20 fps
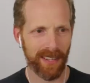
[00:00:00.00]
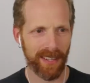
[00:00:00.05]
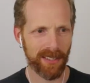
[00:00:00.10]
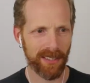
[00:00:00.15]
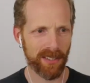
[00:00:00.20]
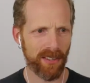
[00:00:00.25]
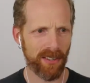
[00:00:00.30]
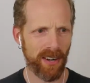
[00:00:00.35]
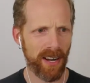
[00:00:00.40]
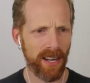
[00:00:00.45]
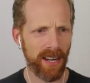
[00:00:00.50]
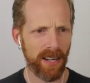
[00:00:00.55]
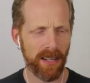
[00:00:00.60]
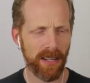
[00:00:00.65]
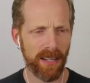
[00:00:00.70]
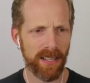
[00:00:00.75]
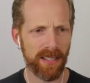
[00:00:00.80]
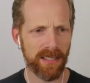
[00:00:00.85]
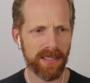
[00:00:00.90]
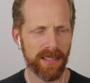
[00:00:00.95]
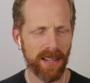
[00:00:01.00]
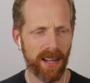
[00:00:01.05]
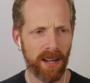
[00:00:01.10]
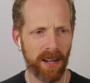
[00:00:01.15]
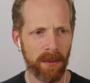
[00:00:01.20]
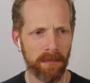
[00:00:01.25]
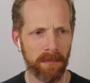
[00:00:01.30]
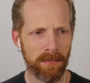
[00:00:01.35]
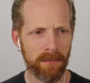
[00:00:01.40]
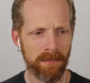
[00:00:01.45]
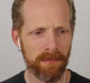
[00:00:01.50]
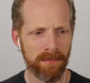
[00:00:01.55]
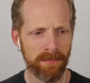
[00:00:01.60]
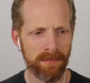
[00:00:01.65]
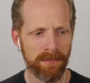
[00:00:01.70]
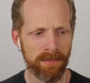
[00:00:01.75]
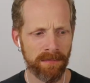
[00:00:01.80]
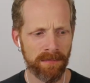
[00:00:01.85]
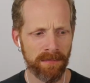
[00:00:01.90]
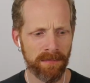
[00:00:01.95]
great. Is, um,
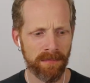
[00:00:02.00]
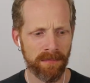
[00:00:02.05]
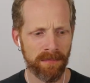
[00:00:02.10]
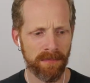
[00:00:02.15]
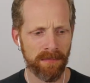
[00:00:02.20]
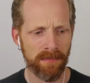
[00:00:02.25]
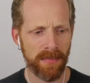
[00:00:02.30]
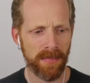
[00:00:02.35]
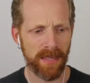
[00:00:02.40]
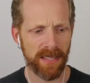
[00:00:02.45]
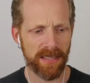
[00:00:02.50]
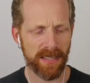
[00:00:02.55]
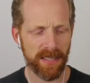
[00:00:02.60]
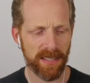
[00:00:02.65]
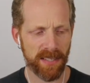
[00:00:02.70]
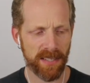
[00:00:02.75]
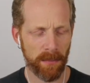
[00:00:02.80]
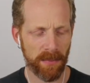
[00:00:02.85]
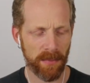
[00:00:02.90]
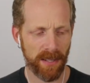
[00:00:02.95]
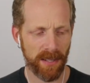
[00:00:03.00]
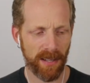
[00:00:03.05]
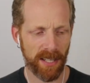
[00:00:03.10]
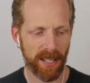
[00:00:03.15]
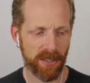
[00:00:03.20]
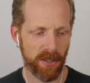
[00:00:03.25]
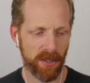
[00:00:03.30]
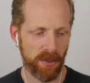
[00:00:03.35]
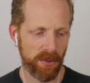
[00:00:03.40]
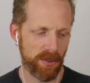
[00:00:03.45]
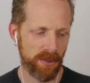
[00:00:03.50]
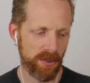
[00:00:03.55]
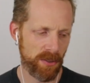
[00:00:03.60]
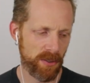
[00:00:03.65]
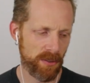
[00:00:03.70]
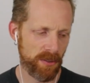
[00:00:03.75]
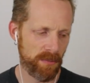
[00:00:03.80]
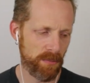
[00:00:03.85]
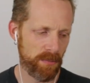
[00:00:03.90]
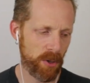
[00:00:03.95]
is this something like, so
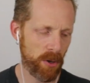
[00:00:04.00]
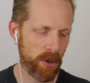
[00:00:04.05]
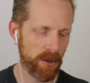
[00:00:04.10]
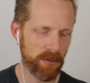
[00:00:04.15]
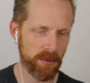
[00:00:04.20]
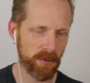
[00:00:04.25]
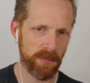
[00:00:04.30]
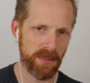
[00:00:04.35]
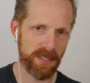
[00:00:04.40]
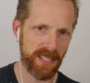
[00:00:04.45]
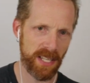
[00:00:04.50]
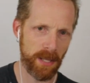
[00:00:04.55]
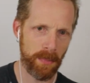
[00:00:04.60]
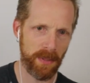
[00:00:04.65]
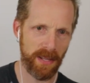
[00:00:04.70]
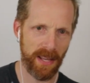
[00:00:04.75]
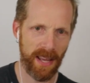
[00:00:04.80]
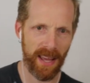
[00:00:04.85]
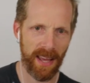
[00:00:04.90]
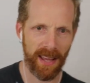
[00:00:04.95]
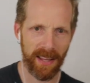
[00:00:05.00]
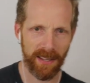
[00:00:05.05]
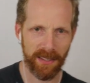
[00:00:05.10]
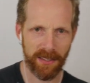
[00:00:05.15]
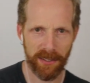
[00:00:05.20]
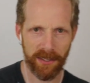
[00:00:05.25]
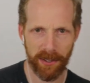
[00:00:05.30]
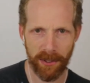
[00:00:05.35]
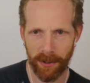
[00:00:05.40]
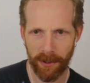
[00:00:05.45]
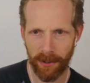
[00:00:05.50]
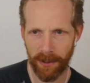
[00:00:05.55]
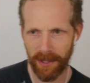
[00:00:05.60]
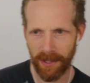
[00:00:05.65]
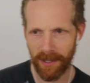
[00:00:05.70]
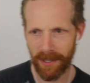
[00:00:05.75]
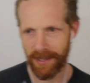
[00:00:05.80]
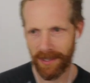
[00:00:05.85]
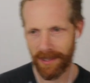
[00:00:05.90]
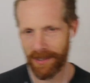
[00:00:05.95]
going from C P A to
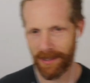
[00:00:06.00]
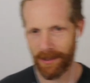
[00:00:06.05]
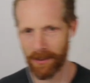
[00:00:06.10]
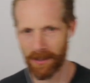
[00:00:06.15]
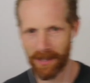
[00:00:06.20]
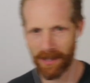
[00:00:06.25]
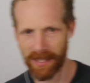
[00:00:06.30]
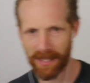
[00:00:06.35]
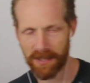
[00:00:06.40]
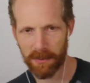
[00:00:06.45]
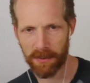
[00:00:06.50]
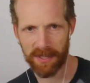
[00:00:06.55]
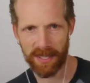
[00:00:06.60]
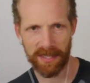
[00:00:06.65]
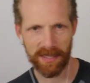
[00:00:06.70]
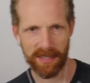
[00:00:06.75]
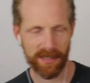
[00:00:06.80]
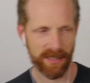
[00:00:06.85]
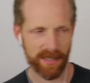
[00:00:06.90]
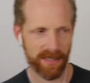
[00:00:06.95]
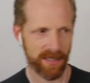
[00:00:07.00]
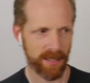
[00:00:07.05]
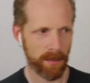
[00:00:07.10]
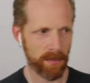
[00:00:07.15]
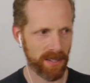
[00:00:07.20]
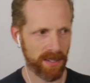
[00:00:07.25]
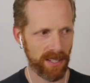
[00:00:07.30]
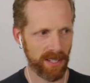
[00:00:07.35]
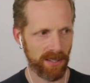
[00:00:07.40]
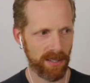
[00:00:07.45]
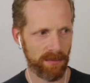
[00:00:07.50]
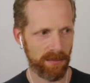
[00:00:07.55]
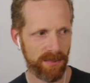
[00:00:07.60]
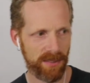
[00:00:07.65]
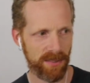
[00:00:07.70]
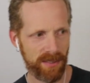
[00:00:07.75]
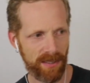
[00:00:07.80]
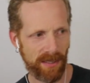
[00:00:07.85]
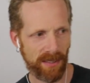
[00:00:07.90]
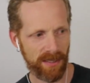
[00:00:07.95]
doing this, was this something that you,
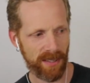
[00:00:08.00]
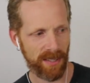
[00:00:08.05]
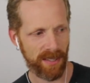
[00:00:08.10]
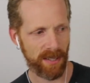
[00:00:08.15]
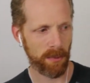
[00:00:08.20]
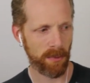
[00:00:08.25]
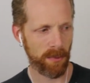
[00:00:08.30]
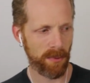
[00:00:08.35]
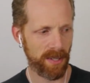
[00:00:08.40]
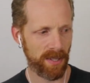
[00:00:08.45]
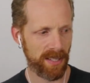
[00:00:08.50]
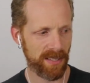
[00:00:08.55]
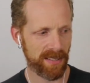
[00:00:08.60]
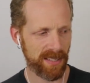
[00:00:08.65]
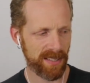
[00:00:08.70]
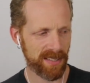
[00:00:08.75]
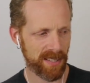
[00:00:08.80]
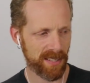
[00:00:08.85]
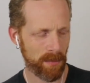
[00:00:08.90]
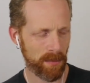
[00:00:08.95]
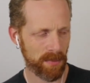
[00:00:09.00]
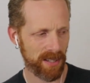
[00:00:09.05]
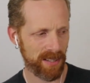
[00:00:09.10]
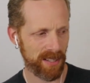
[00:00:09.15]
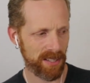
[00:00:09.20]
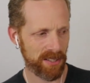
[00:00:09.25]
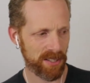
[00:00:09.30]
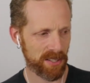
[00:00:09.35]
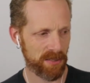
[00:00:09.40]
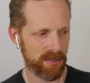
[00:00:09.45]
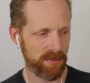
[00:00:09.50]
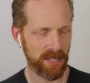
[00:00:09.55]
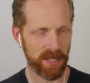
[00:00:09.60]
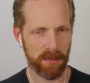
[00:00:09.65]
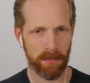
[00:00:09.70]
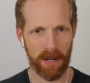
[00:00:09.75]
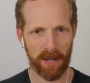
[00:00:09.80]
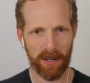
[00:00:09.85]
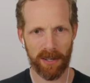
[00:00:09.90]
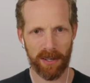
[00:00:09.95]
is this something that just fits
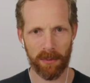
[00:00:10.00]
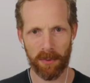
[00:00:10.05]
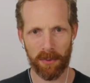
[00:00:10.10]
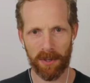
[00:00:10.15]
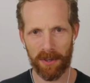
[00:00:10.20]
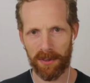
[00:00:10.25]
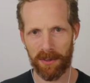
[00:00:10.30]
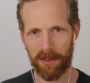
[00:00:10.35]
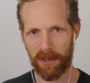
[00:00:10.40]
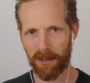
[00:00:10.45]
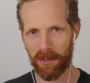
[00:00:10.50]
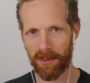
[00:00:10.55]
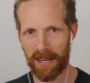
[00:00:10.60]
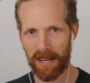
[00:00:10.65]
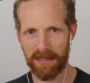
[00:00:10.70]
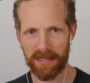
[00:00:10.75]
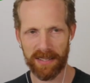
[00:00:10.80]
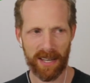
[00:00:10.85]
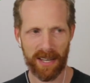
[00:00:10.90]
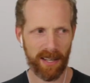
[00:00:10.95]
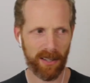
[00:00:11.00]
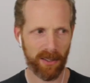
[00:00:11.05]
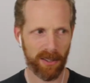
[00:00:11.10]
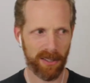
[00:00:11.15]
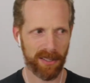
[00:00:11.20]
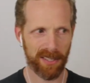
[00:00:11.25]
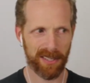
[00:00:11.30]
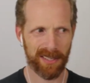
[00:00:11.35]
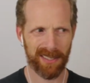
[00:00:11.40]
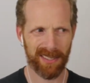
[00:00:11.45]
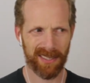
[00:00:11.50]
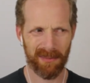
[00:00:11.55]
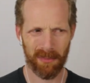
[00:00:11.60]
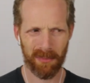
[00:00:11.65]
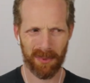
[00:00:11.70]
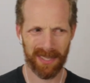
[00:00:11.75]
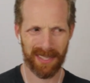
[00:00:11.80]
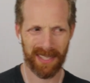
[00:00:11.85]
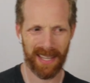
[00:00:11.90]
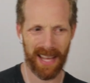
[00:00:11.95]
better with your lifestyle, or just
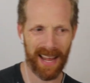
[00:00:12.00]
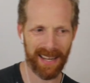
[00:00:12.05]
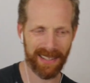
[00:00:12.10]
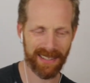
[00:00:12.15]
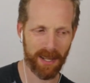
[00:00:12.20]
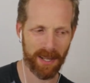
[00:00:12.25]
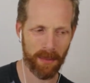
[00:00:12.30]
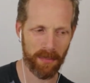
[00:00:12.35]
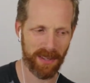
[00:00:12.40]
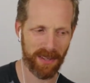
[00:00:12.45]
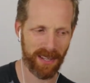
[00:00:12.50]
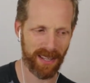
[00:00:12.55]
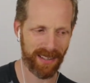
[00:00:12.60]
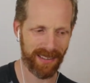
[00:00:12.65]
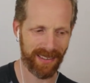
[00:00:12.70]
was that something,